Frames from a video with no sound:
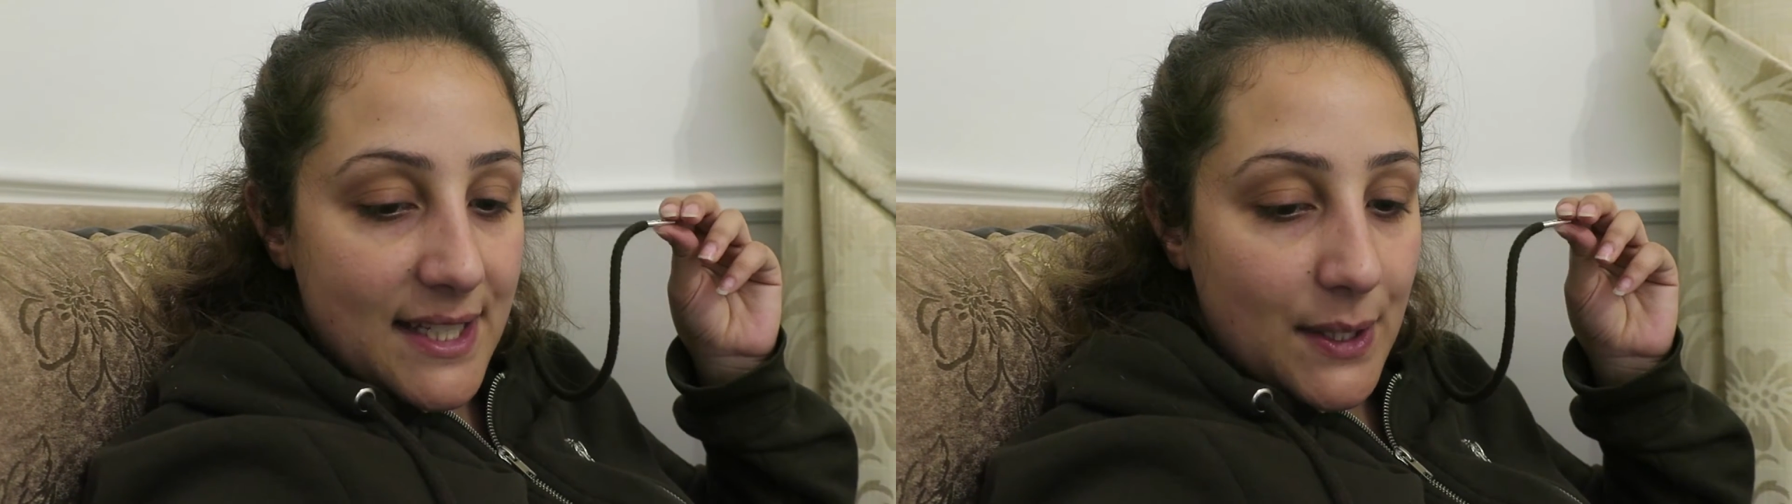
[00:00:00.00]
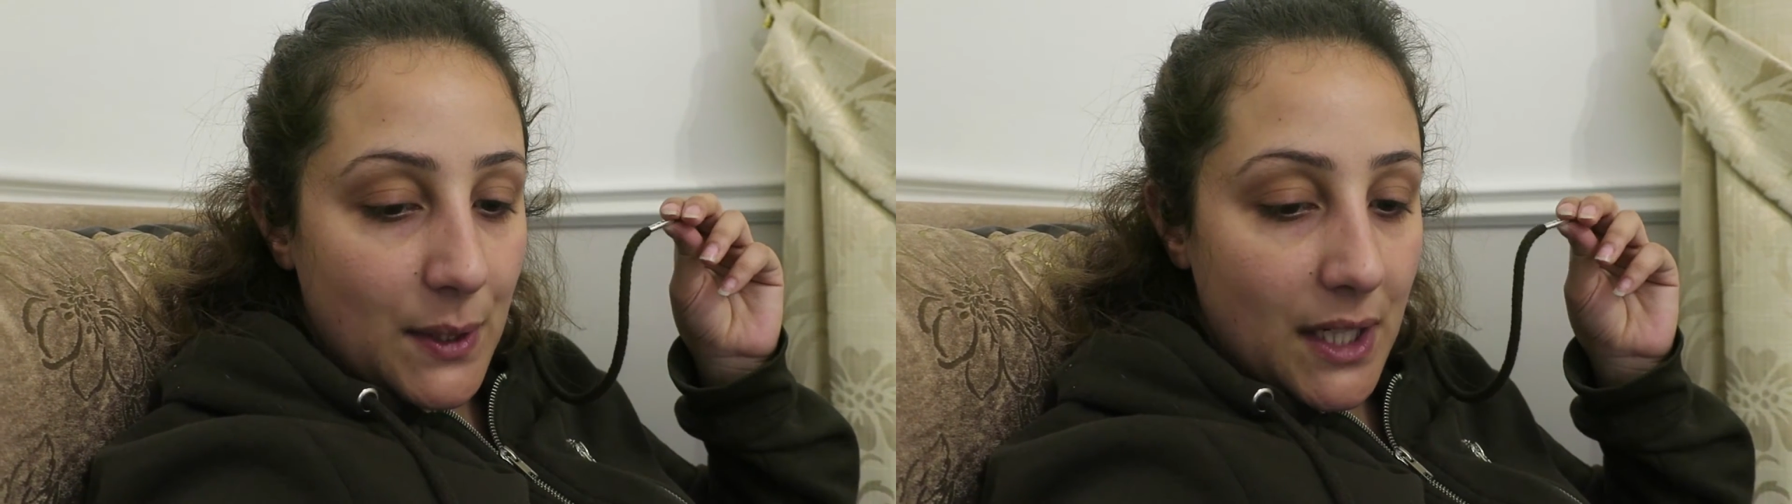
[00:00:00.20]

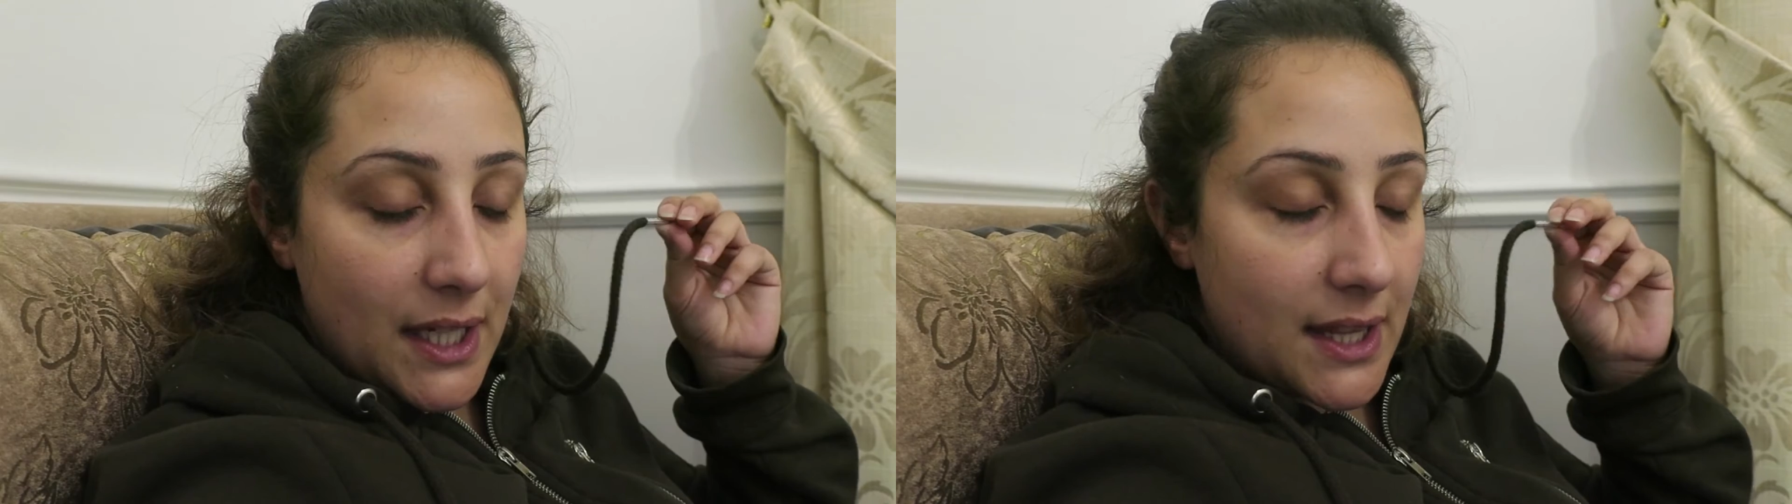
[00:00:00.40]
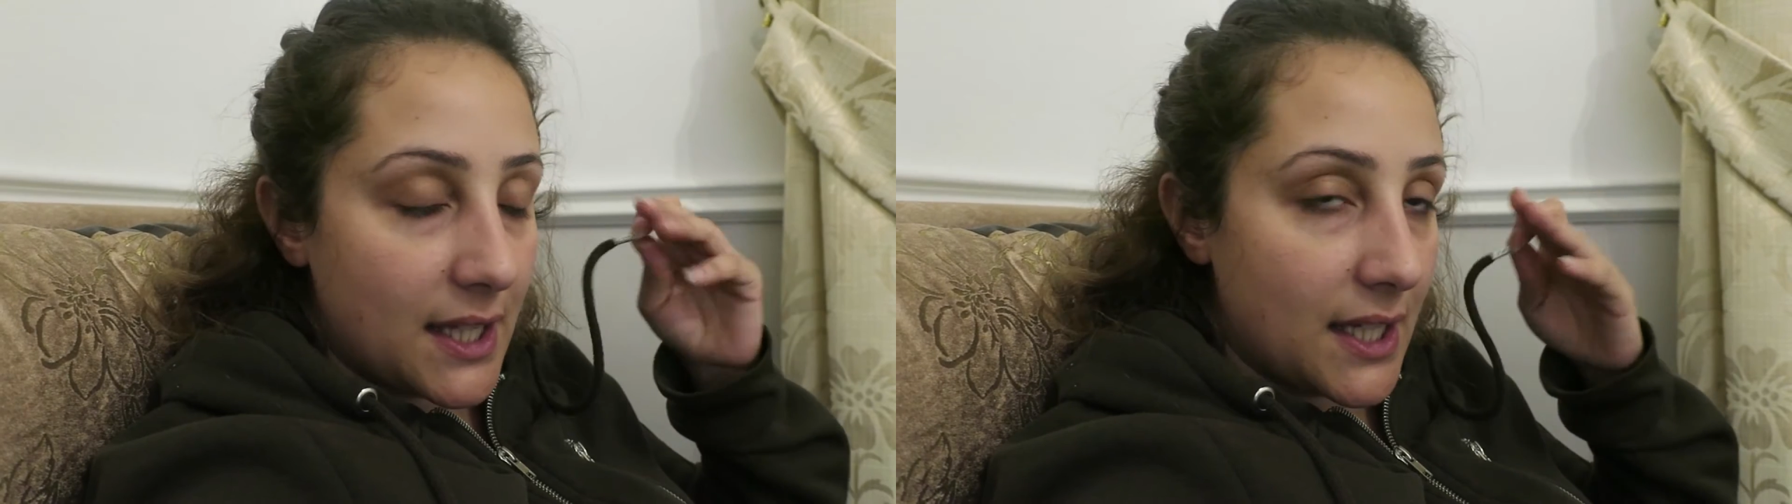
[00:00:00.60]
till
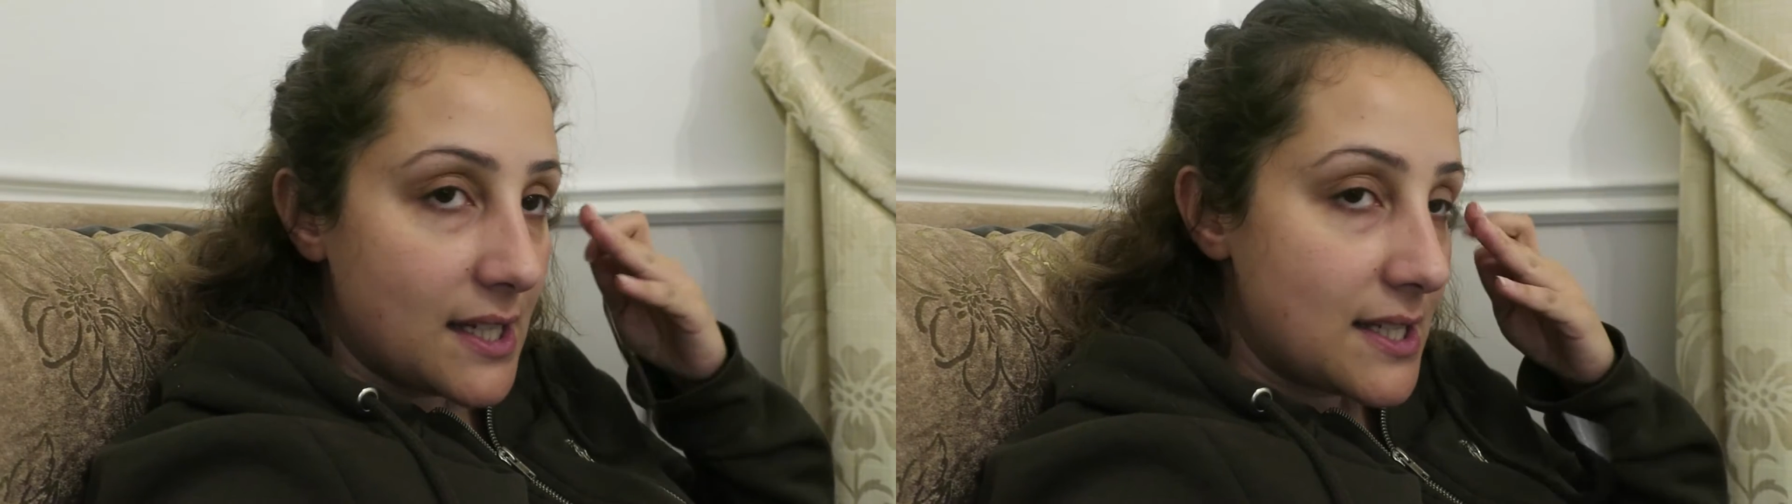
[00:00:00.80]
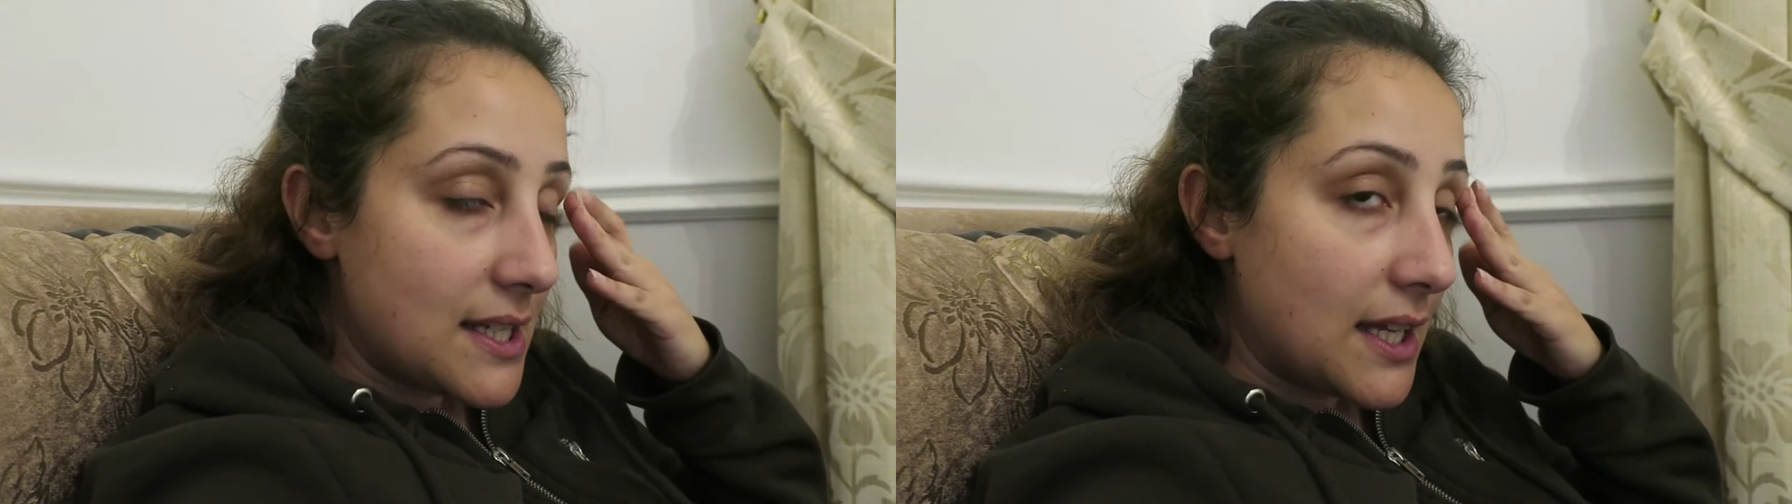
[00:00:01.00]

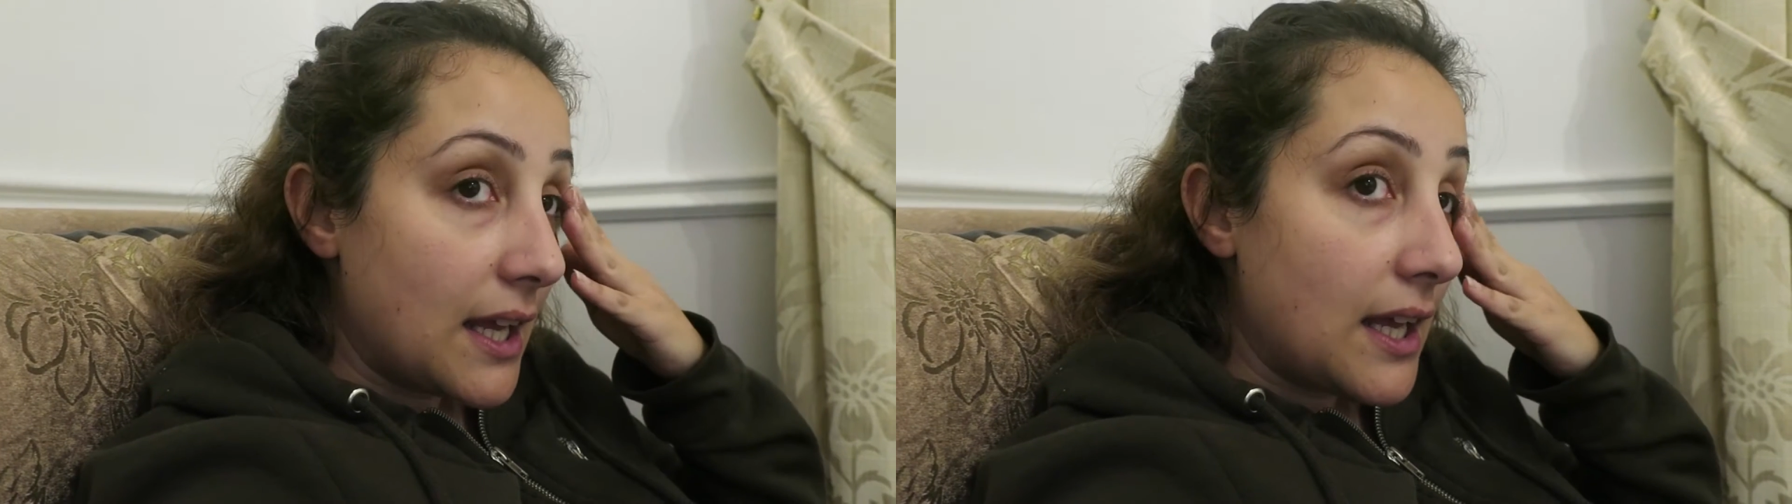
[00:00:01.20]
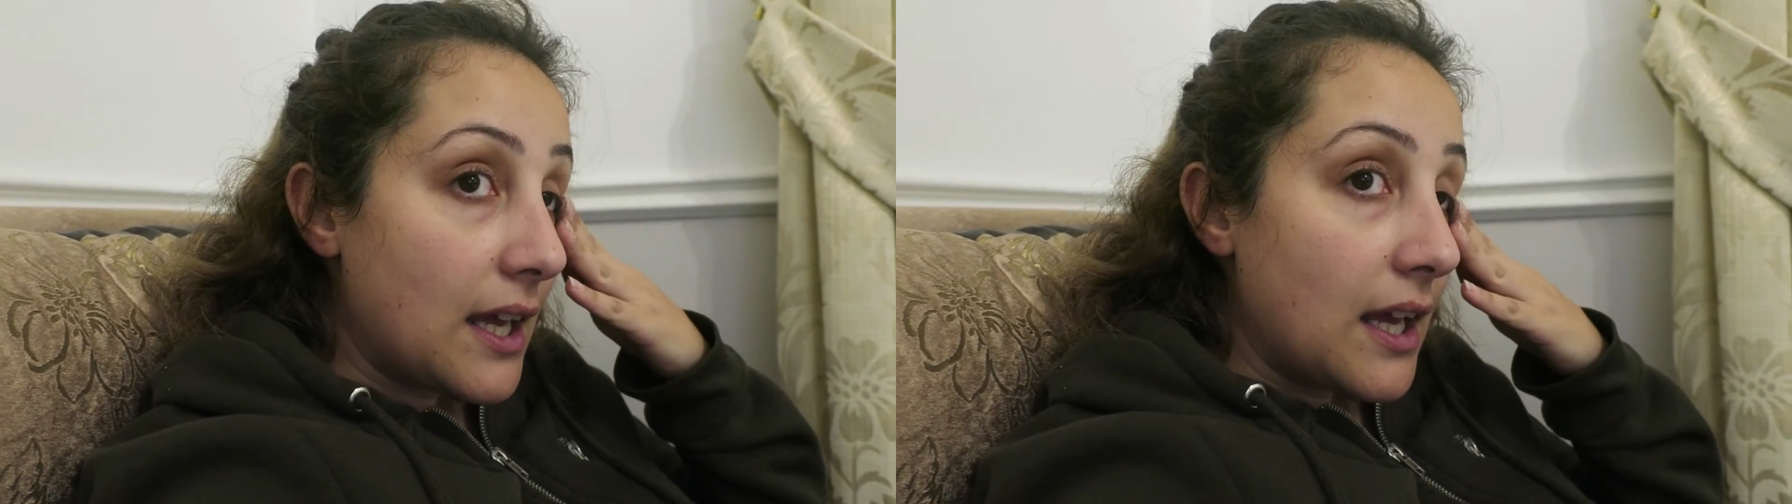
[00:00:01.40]

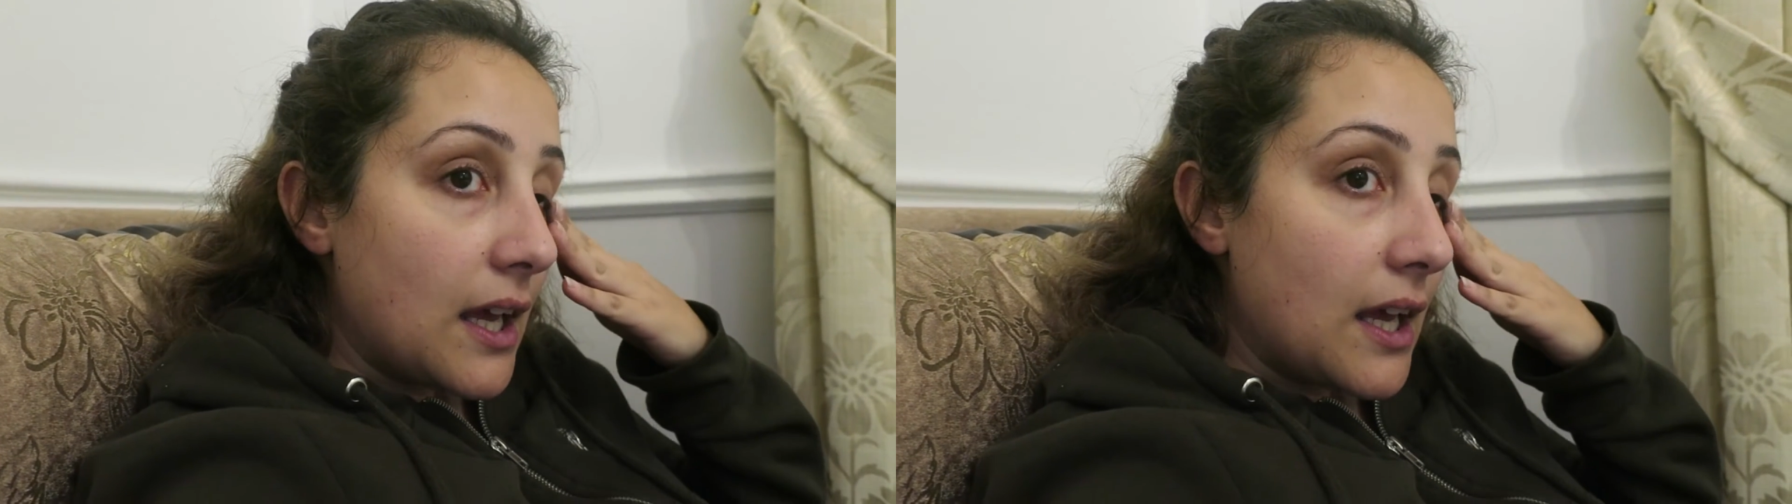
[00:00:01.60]
9:30,